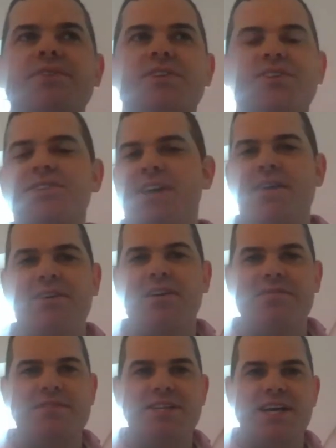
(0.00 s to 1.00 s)
just have a
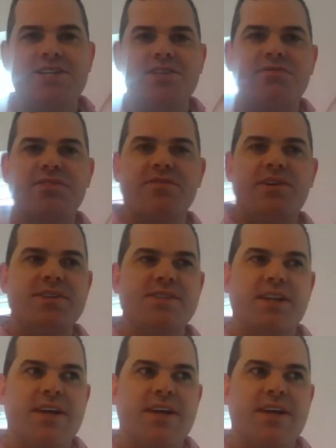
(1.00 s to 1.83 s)
conversation with a recruiter.